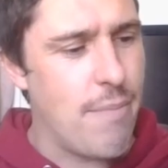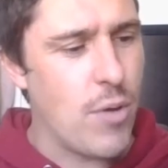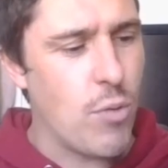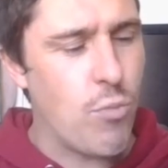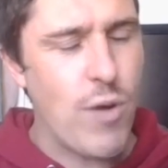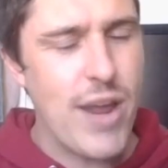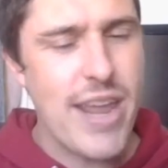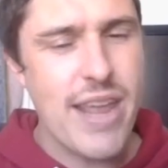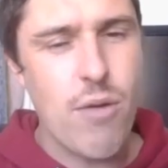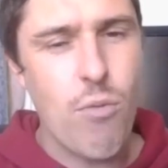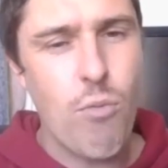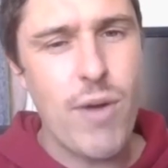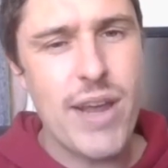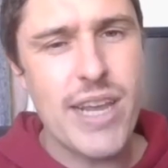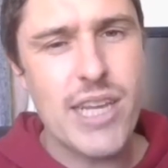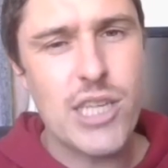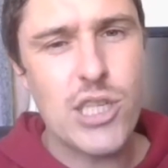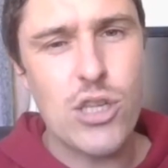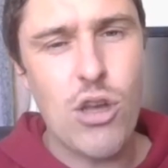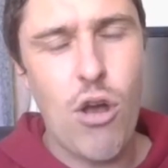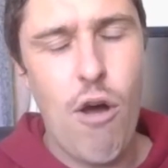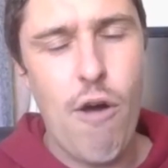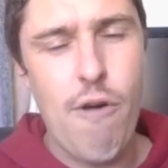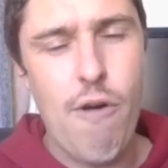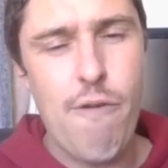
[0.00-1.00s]

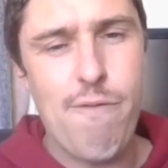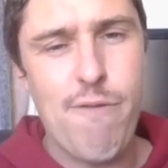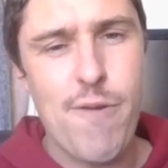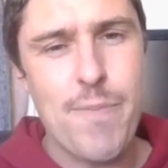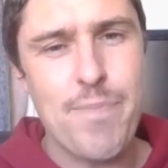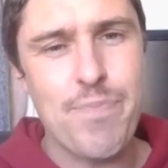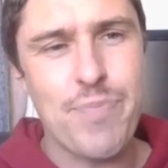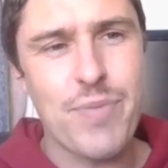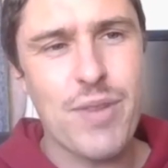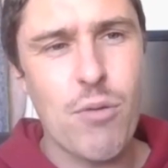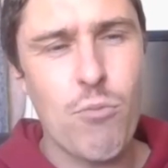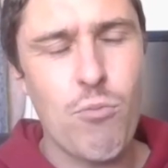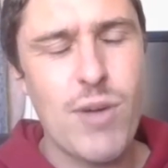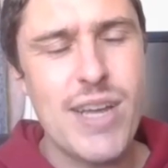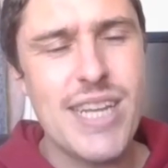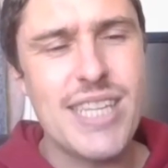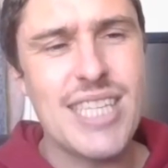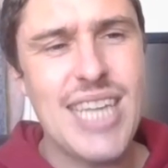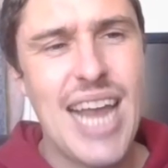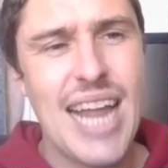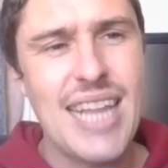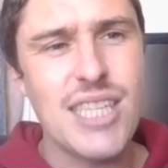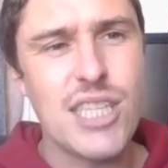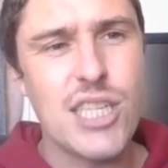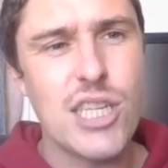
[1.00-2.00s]
We
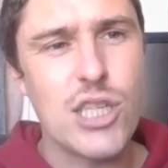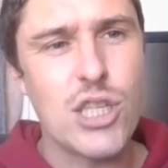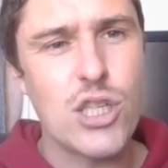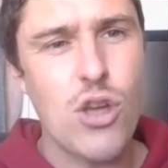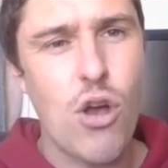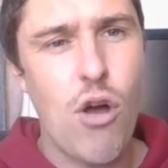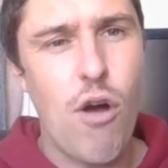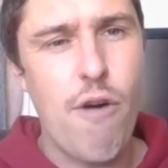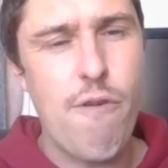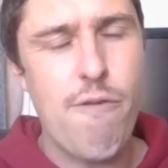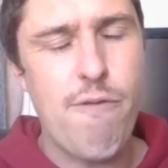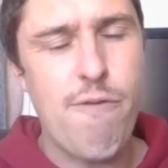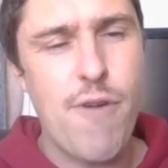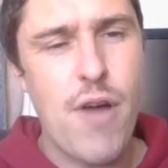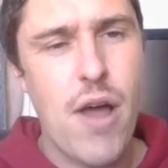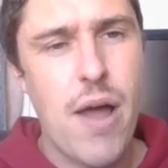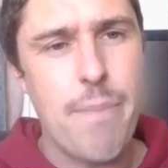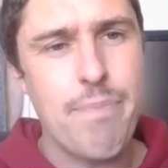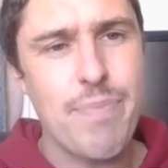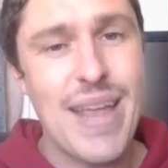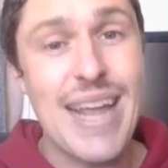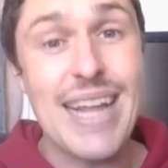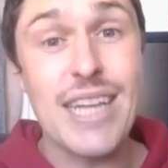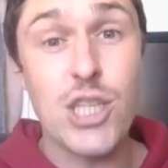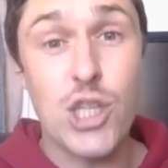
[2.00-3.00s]
tend
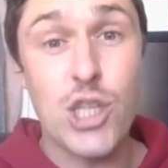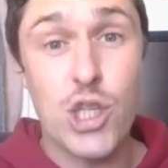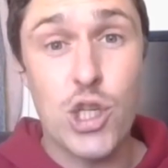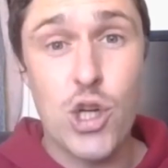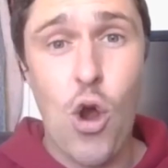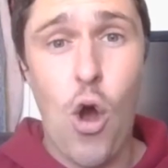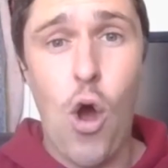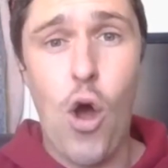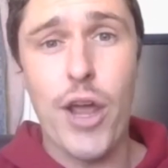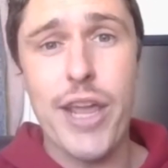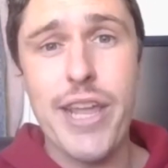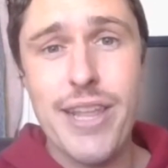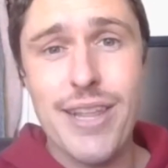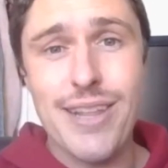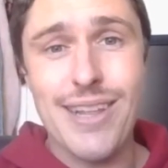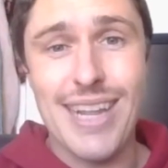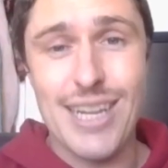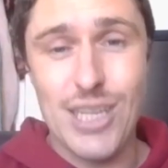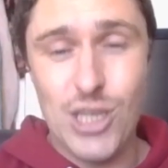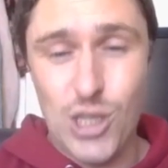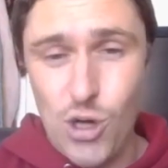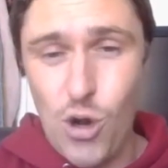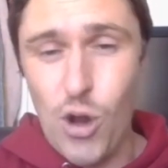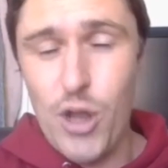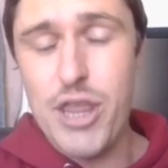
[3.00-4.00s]
to
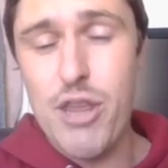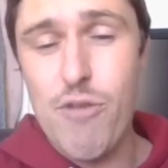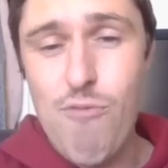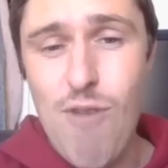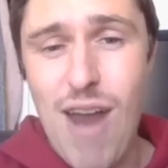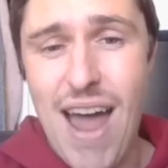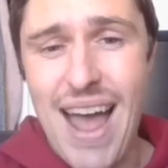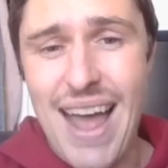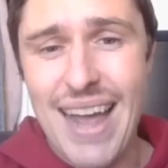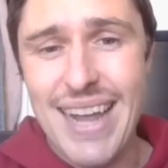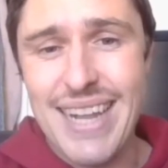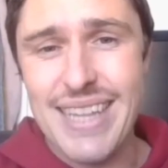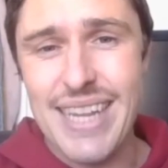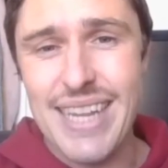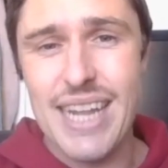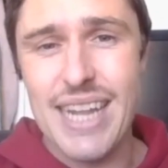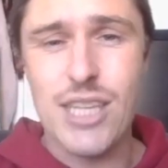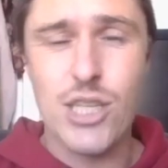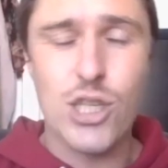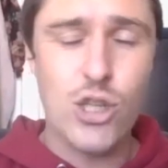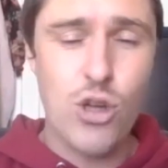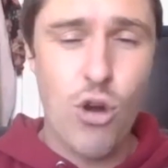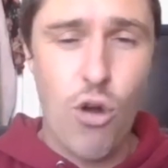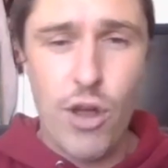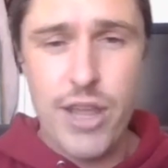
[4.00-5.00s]
enjoy the ride,
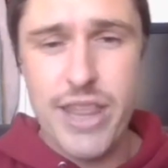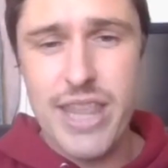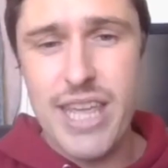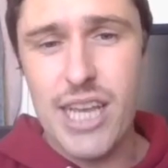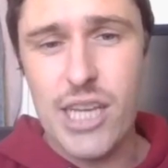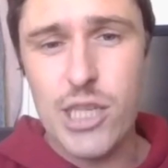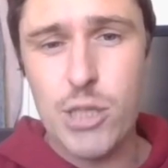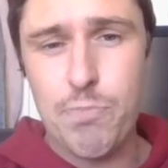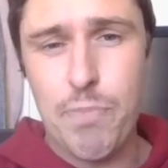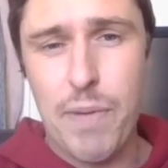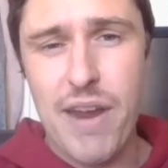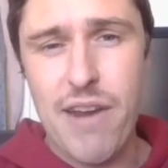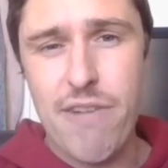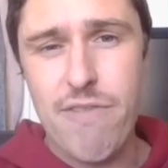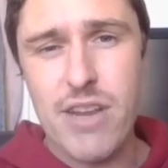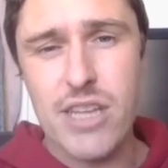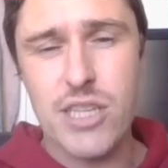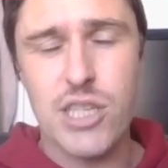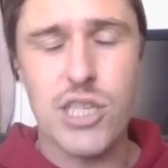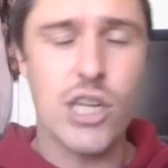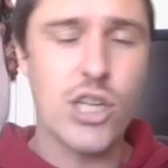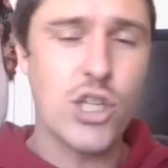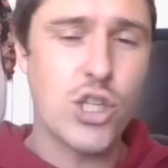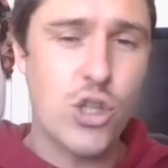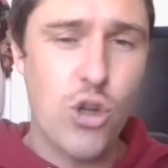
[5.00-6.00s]
enjoy the
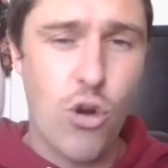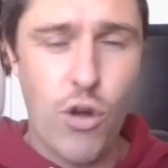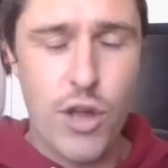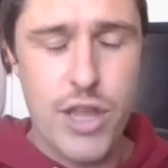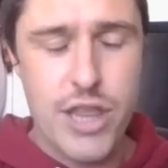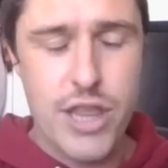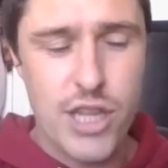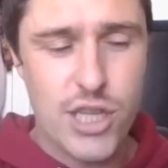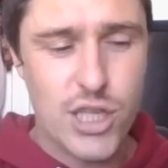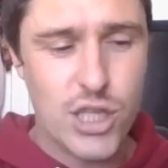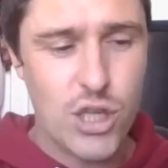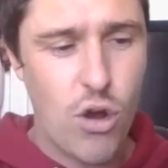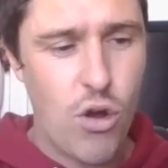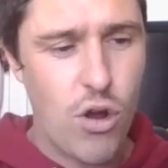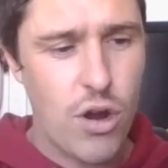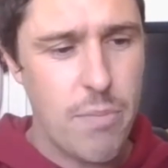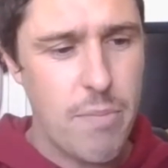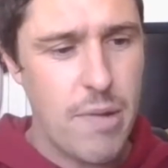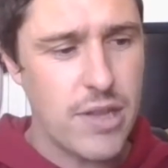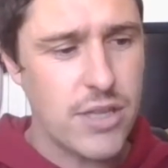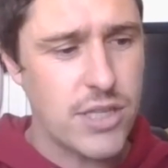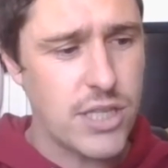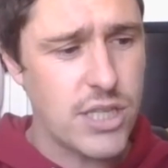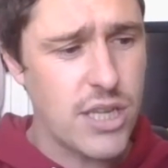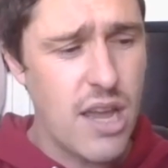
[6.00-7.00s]
experience, enjoy the
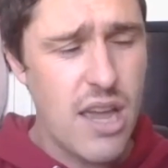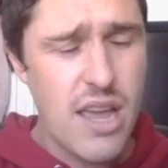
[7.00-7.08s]
tournament.